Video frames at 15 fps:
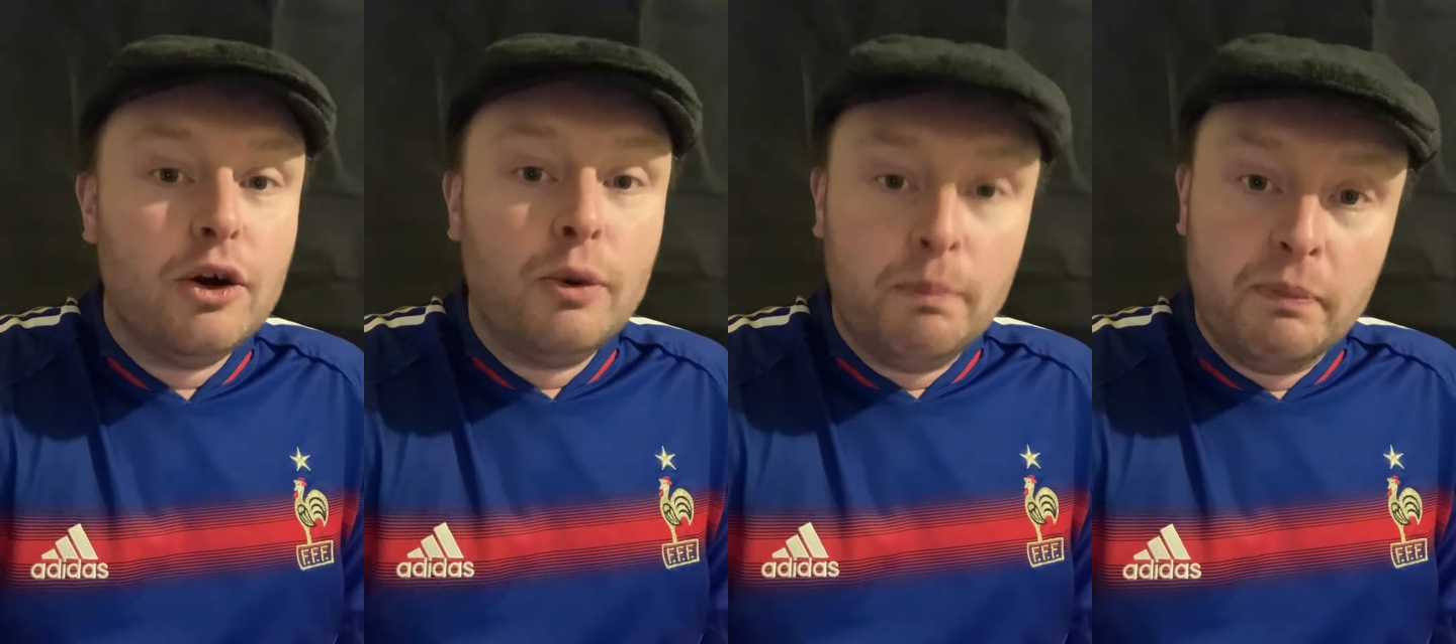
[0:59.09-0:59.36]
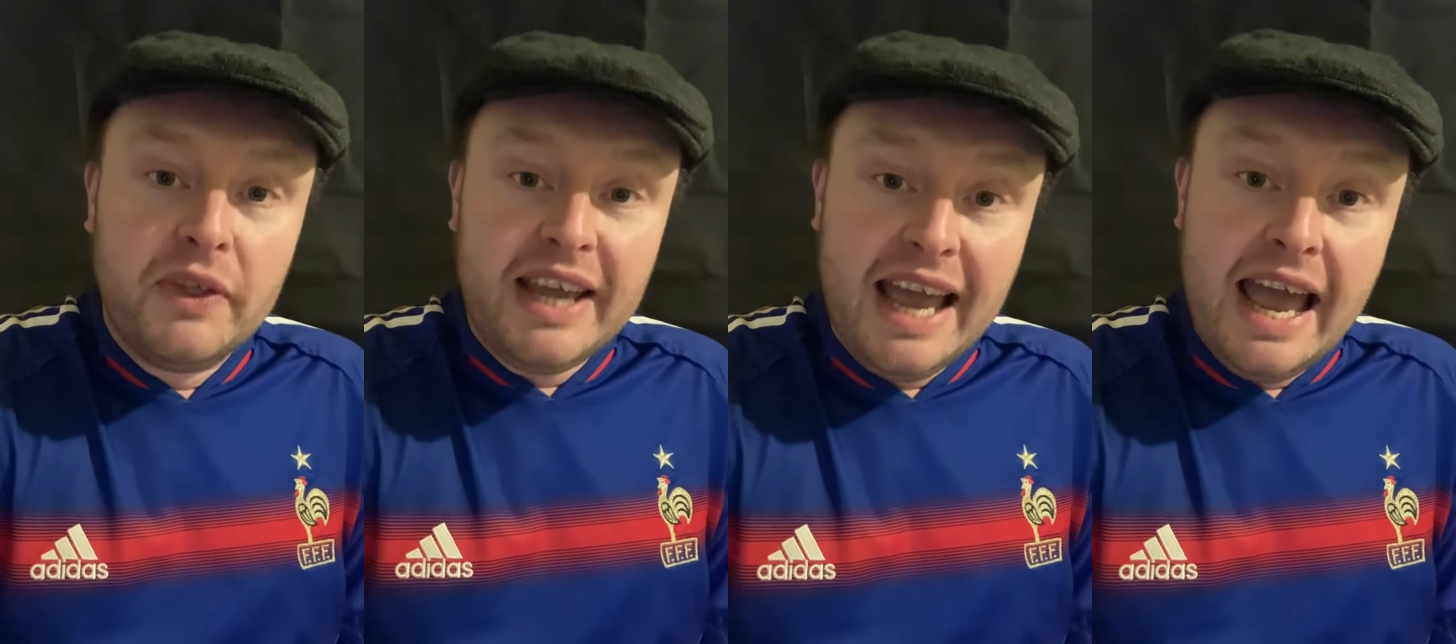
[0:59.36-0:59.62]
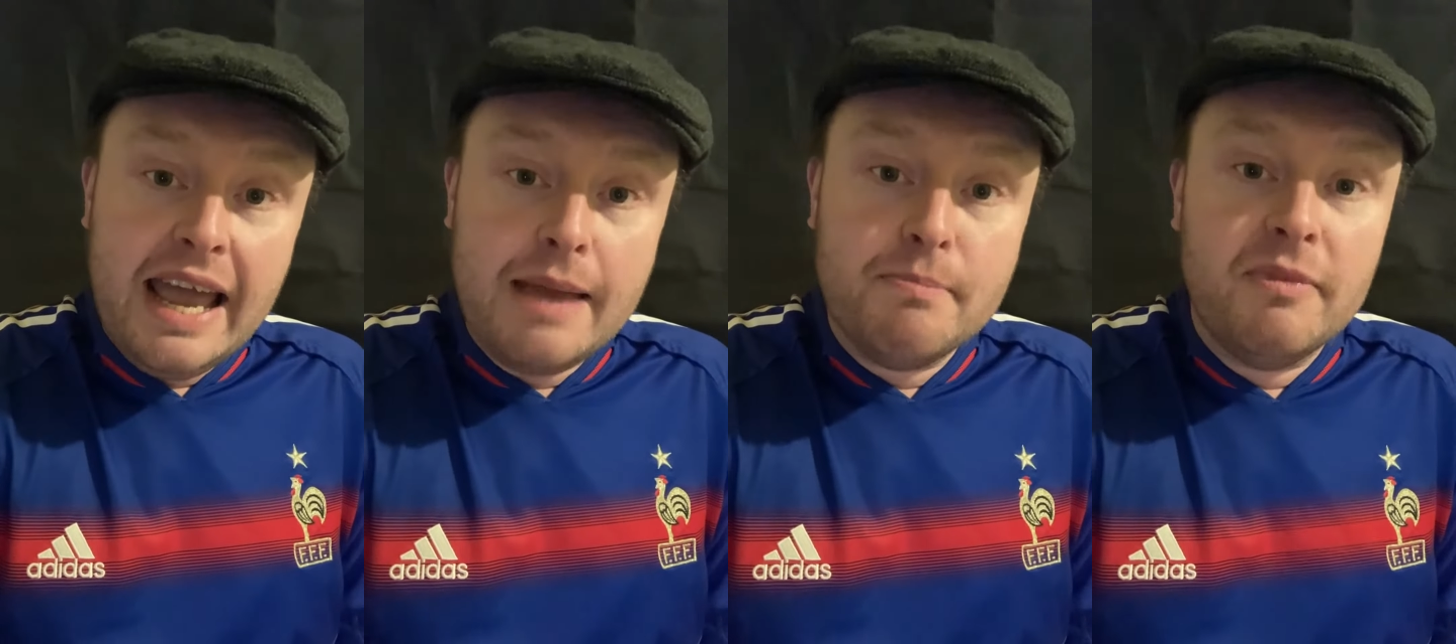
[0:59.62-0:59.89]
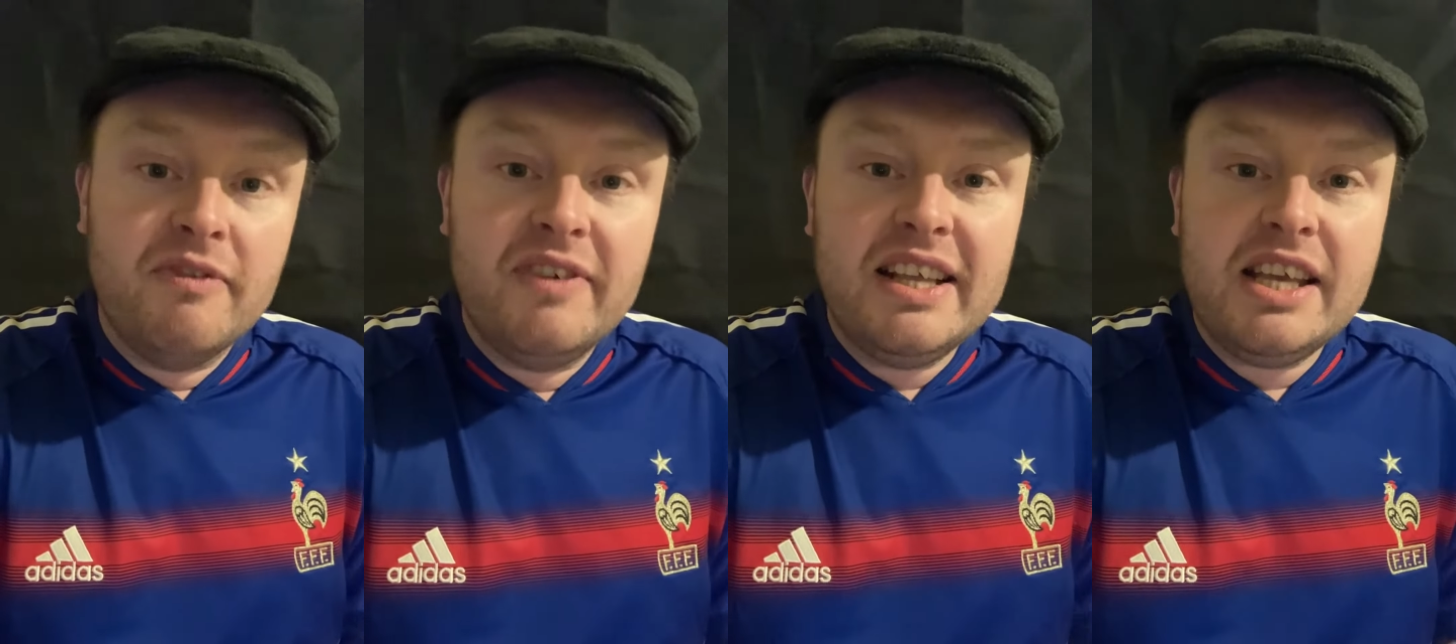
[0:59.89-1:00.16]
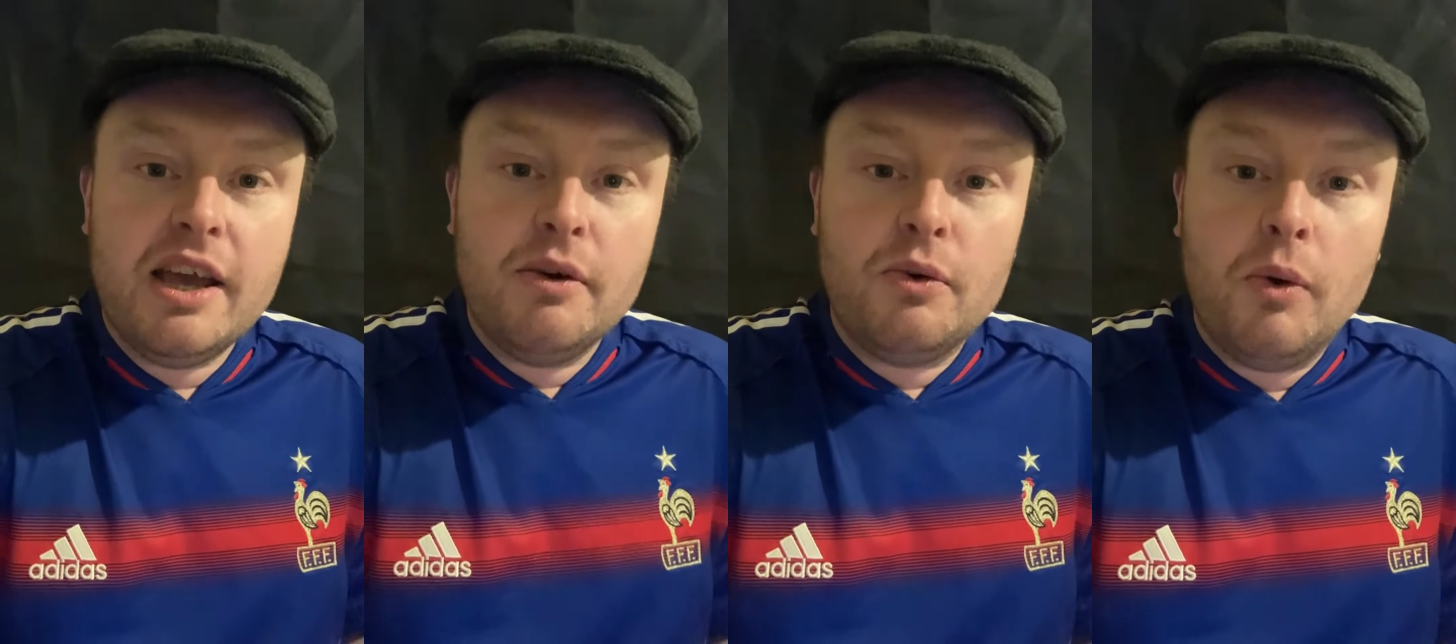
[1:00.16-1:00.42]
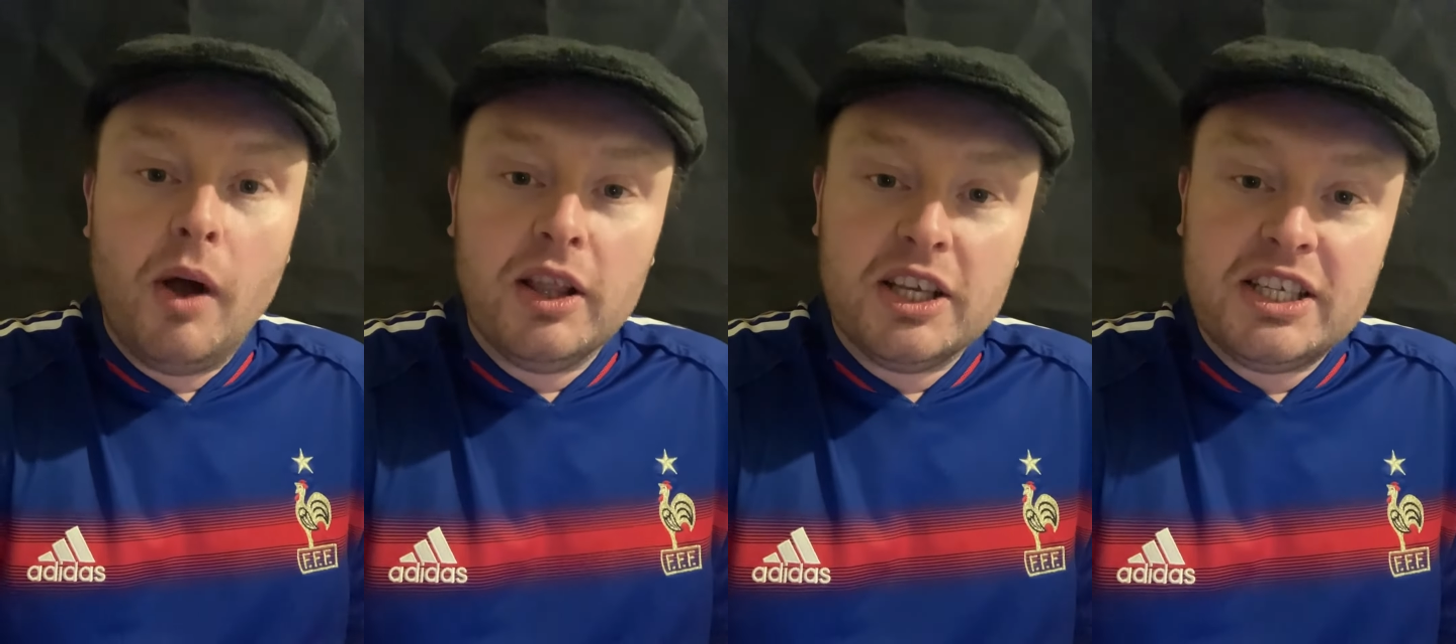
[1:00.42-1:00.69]
up the game video
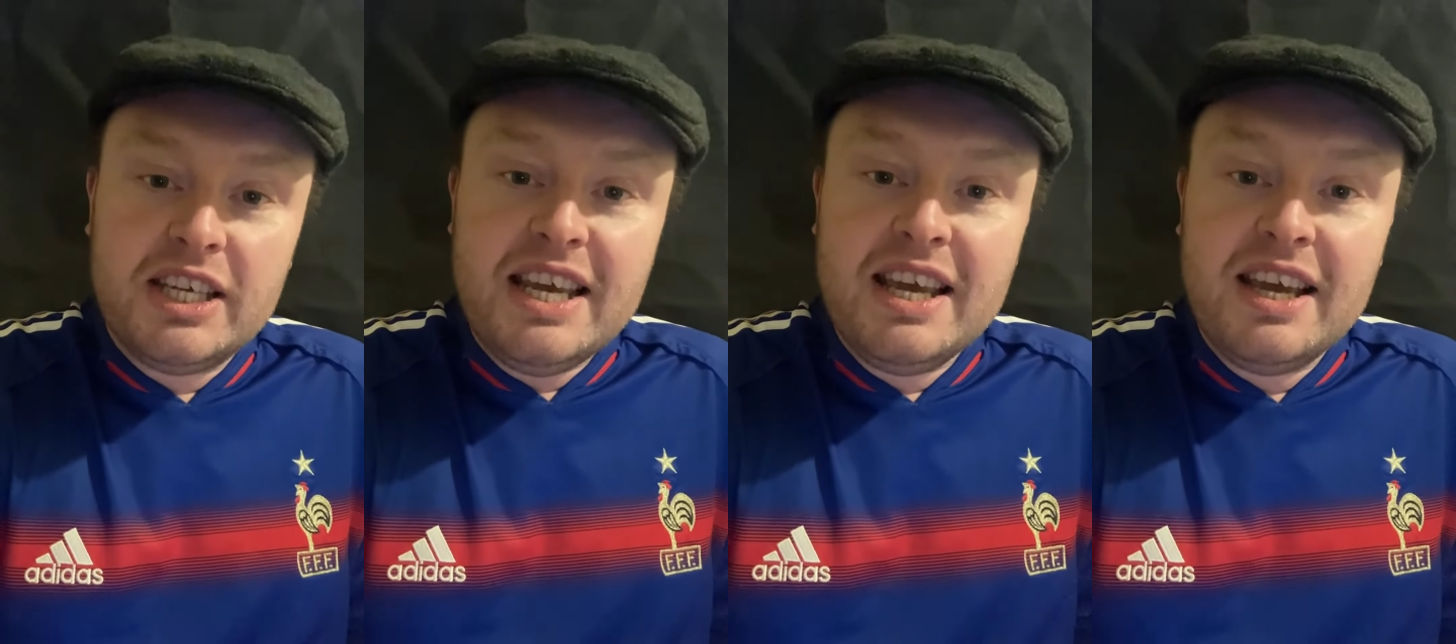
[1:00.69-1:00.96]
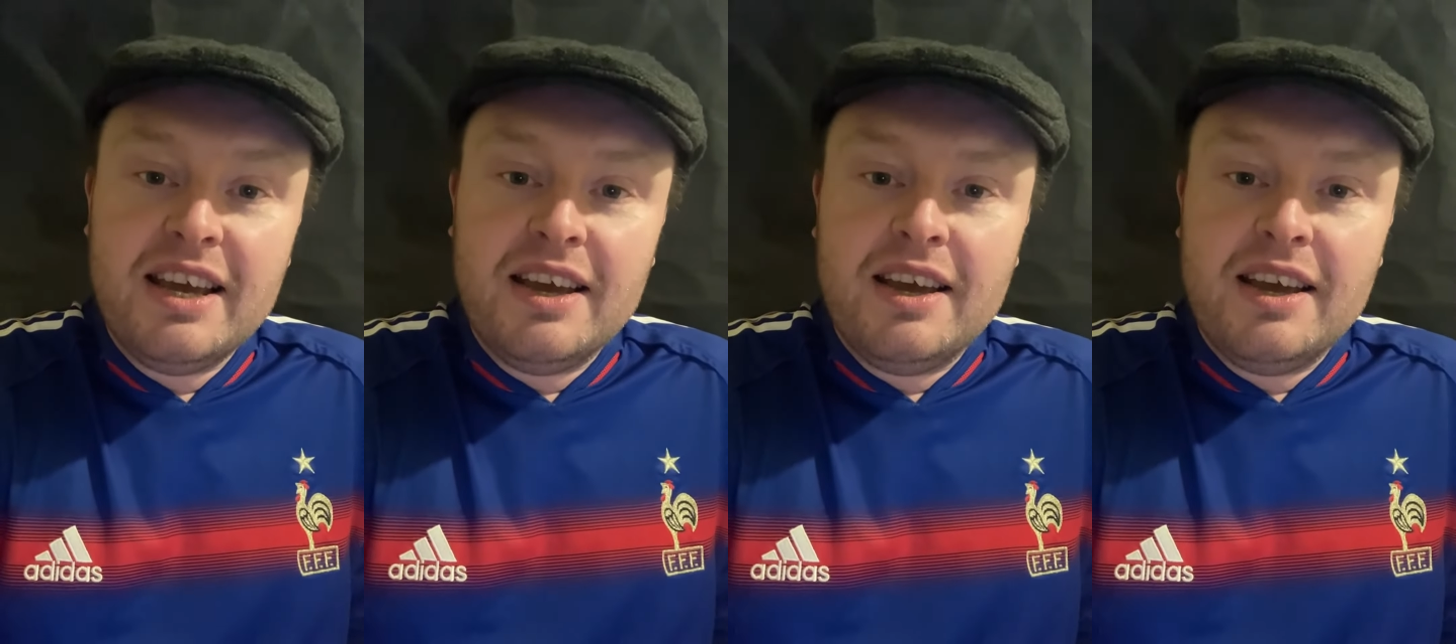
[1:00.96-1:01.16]
quality